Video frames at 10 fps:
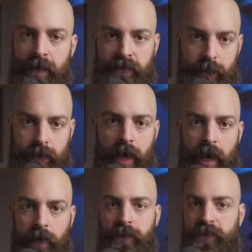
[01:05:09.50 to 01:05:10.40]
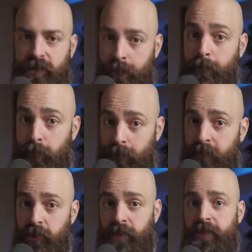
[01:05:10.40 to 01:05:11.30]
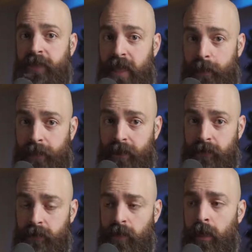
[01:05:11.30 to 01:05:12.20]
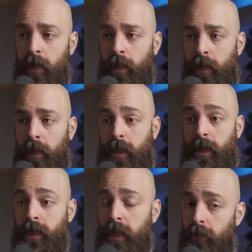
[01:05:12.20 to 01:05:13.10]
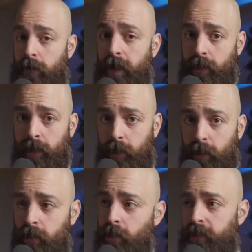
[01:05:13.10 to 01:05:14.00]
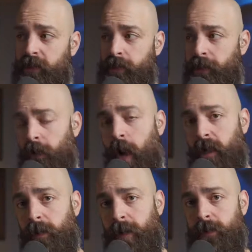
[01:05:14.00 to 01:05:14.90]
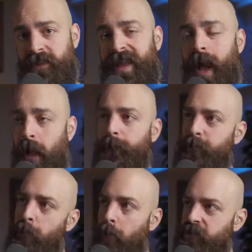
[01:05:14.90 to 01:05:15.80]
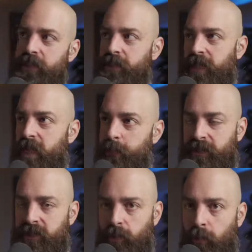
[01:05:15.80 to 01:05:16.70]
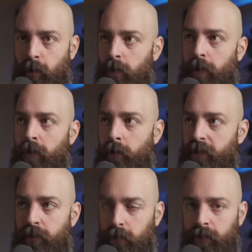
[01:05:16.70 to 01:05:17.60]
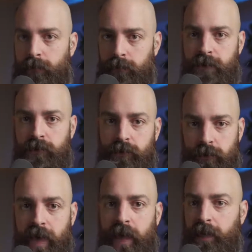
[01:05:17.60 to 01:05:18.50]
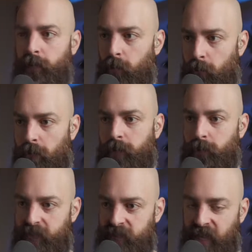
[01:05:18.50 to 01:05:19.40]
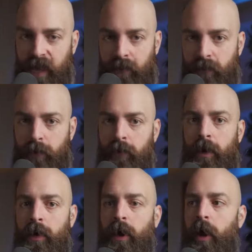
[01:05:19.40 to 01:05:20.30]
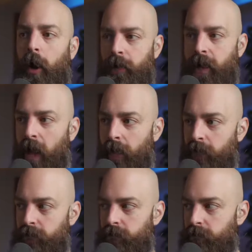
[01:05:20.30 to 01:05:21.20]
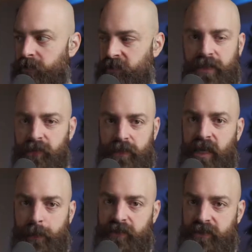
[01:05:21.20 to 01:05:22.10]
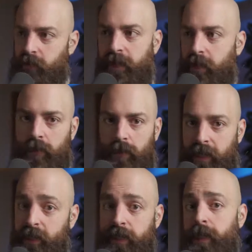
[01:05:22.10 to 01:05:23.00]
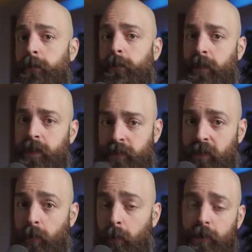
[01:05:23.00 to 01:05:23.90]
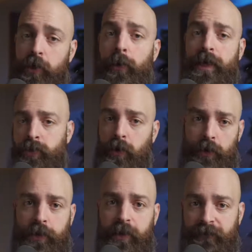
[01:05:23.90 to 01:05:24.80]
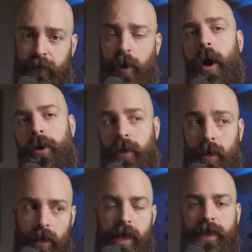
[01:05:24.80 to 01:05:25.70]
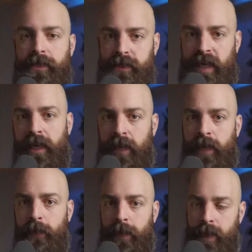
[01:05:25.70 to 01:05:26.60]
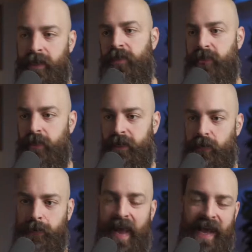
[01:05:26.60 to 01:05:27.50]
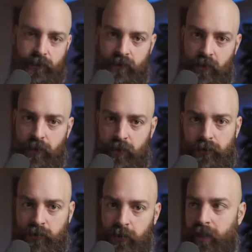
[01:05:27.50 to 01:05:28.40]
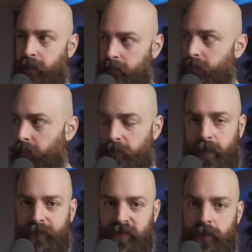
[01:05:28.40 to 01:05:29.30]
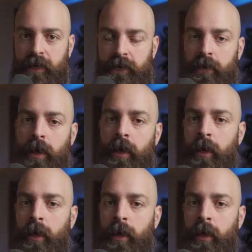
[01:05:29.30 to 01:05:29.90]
Project Mariana, which is like breached databases. Theoretically, one of the things we were talking about is not most of these databases we trade and we work and we scan through are not salacial databases. They're like LinkedIn breach, and what we're doing is we're looking for our clients' data in them and making sure like those passwords aren't used within their infrastructure.